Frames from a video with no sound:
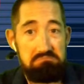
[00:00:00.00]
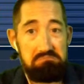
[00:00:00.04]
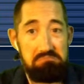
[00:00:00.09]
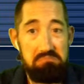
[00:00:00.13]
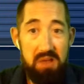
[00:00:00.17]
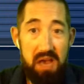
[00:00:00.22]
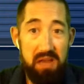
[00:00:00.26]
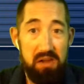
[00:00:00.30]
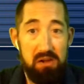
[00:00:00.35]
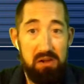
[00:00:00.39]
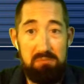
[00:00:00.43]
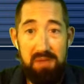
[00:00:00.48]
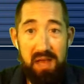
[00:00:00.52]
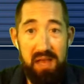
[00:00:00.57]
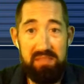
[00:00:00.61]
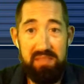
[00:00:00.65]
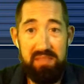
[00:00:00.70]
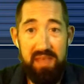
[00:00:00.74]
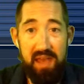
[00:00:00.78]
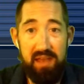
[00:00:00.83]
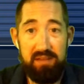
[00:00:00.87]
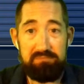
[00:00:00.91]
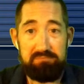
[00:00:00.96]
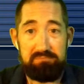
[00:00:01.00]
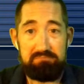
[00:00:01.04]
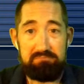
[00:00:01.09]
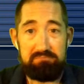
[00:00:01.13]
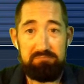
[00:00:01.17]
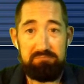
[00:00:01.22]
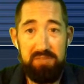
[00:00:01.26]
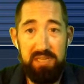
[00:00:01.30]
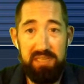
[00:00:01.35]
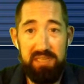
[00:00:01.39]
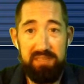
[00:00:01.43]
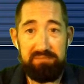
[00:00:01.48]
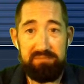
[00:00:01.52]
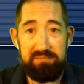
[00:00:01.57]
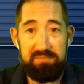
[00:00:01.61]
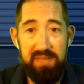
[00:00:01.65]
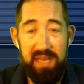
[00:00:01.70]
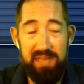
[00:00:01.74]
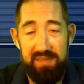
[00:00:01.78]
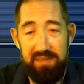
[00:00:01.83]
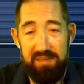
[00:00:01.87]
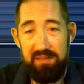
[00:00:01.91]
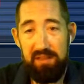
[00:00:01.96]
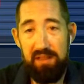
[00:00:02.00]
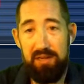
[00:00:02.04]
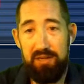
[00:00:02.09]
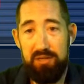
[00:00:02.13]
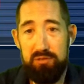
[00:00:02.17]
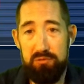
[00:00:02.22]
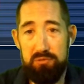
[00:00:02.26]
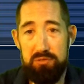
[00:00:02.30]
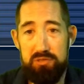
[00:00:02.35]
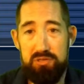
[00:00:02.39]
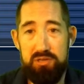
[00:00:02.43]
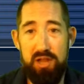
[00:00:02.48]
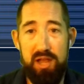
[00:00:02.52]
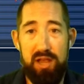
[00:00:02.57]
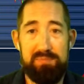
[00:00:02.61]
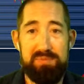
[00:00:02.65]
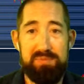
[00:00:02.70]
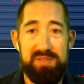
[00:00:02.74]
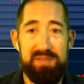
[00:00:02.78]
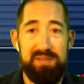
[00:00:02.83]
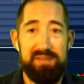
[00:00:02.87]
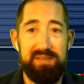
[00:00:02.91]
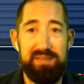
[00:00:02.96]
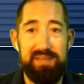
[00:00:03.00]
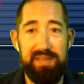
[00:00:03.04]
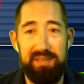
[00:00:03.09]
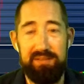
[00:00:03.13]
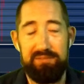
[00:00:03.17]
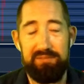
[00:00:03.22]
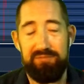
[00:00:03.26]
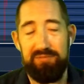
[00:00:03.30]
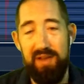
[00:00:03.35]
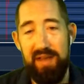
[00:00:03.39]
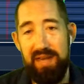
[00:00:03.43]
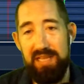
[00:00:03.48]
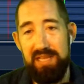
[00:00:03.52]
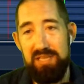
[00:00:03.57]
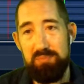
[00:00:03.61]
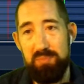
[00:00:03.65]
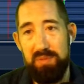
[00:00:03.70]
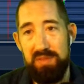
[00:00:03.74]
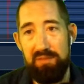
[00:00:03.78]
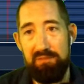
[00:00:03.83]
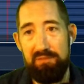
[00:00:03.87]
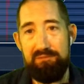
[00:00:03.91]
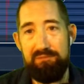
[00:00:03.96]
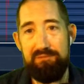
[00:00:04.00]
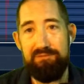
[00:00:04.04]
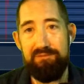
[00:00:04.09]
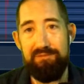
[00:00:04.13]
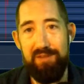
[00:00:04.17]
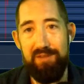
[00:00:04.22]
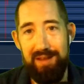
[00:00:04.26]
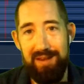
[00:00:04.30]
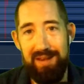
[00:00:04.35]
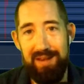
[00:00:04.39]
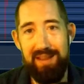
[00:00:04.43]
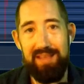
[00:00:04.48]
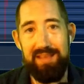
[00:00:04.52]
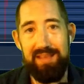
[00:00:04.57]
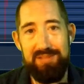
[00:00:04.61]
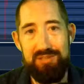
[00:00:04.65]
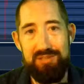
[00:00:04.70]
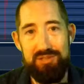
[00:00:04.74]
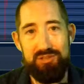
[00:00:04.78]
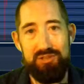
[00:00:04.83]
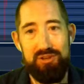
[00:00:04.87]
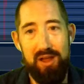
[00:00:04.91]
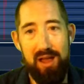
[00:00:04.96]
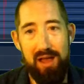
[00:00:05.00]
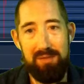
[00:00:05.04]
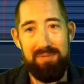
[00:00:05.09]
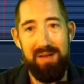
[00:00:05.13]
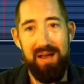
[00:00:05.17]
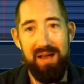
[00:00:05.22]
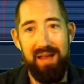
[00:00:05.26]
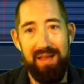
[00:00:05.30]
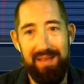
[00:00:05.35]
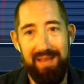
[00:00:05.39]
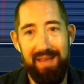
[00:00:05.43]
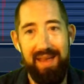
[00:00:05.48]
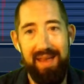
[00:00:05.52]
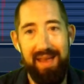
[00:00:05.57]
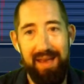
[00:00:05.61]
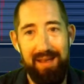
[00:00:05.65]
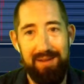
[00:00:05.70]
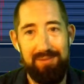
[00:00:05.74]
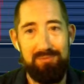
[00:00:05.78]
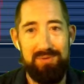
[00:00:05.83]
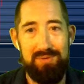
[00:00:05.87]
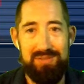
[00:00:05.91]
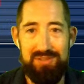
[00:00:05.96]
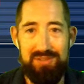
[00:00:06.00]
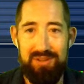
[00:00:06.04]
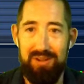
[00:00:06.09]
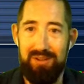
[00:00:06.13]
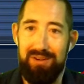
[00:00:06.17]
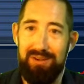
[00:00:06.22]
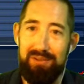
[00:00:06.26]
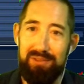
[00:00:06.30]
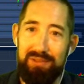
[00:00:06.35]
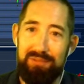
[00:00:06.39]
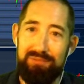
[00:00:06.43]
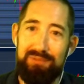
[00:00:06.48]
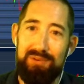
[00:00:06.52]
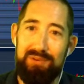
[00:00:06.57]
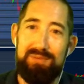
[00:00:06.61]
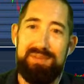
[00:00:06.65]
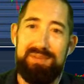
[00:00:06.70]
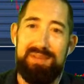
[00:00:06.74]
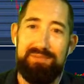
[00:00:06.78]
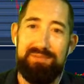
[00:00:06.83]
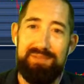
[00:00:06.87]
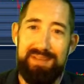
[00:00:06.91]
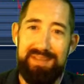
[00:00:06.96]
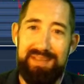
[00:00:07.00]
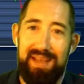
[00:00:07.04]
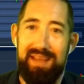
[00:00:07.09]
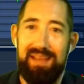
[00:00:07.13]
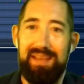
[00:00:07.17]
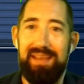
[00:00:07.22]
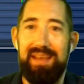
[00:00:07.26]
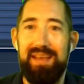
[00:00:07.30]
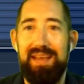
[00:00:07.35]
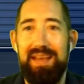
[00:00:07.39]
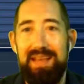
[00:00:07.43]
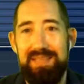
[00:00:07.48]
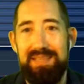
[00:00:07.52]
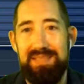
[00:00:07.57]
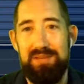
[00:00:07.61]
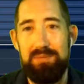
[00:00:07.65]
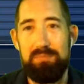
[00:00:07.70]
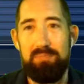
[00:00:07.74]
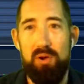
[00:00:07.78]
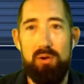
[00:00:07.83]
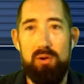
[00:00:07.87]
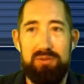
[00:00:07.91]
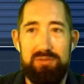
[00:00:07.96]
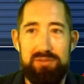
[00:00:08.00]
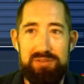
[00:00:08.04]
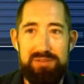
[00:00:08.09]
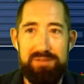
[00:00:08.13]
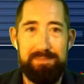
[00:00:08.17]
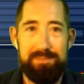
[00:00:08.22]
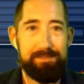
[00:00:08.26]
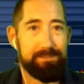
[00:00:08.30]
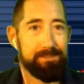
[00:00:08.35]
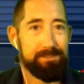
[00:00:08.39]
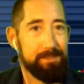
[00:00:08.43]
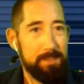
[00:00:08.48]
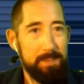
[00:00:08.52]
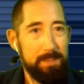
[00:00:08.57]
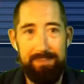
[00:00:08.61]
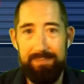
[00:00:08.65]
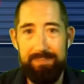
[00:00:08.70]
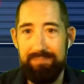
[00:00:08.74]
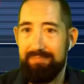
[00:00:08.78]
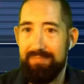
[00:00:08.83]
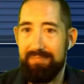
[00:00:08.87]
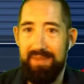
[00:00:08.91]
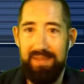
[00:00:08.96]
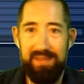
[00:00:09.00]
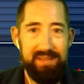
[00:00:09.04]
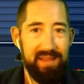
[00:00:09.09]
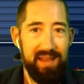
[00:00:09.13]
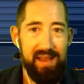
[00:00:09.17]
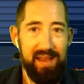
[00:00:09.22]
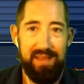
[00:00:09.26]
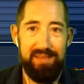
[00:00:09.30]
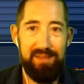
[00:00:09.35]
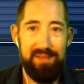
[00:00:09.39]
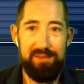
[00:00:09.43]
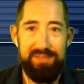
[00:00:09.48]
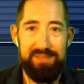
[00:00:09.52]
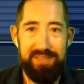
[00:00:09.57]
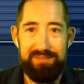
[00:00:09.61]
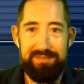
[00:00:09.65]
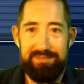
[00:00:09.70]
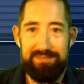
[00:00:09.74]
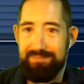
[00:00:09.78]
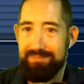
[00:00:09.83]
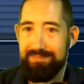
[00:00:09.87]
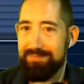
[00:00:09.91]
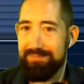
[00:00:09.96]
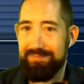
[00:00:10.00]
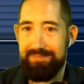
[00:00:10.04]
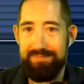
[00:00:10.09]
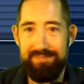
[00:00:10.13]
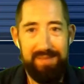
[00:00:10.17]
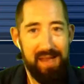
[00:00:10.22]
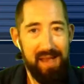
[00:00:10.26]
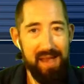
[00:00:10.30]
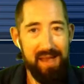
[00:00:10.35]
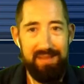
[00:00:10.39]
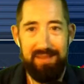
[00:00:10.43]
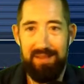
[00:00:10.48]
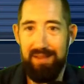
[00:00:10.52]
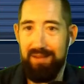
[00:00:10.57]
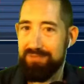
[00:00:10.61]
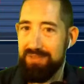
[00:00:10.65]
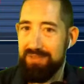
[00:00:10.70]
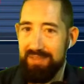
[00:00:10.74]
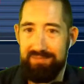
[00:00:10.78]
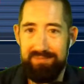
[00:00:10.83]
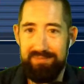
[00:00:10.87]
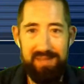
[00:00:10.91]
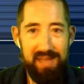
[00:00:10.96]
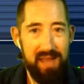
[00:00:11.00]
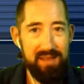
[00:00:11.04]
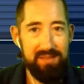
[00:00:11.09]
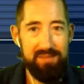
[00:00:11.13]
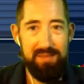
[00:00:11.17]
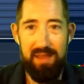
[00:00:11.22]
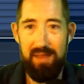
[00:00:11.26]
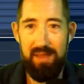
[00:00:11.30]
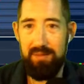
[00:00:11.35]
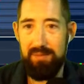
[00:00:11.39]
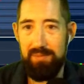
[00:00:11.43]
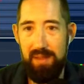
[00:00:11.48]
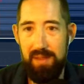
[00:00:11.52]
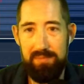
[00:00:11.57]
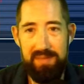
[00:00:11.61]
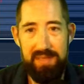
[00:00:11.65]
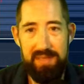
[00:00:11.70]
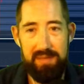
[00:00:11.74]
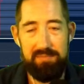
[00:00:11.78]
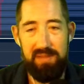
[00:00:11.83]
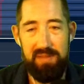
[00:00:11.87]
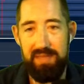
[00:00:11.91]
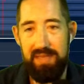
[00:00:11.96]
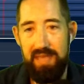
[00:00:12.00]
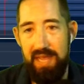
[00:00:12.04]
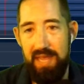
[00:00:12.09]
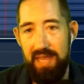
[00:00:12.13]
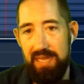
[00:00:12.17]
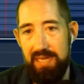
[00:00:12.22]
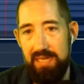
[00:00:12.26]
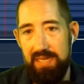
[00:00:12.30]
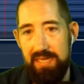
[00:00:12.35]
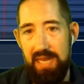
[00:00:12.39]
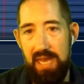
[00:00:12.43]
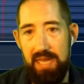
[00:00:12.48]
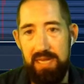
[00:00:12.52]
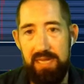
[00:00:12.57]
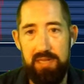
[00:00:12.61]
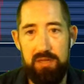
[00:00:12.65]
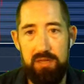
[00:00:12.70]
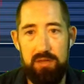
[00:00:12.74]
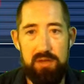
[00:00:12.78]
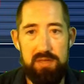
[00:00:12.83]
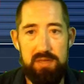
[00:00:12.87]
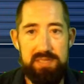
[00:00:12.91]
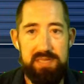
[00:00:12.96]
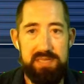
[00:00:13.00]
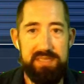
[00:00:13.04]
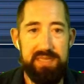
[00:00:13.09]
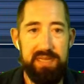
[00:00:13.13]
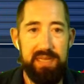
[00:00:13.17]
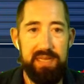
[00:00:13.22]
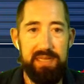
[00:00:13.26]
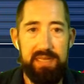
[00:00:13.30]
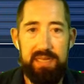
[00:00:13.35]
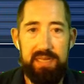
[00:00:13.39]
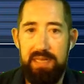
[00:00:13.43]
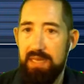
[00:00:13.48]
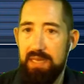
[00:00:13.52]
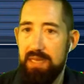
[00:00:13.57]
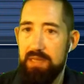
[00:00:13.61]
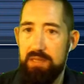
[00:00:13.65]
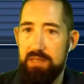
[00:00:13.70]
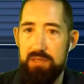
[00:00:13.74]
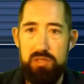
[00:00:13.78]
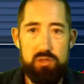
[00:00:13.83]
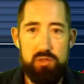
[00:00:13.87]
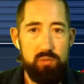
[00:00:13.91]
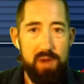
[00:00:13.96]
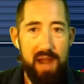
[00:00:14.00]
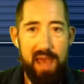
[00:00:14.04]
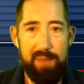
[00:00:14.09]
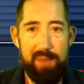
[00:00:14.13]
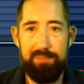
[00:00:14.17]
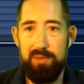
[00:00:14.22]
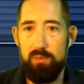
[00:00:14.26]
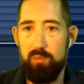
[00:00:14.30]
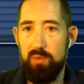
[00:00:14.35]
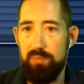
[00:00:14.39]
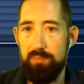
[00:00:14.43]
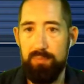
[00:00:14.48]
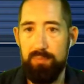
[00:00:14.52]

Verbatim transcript: I don't mind that, really. I did a lot of cool jobs in, in finance, but the funnest job I had was talking on the phones every day to brokers. I loved it. I loved it. I, would I'd get like 80, 90 calls a day just rapping with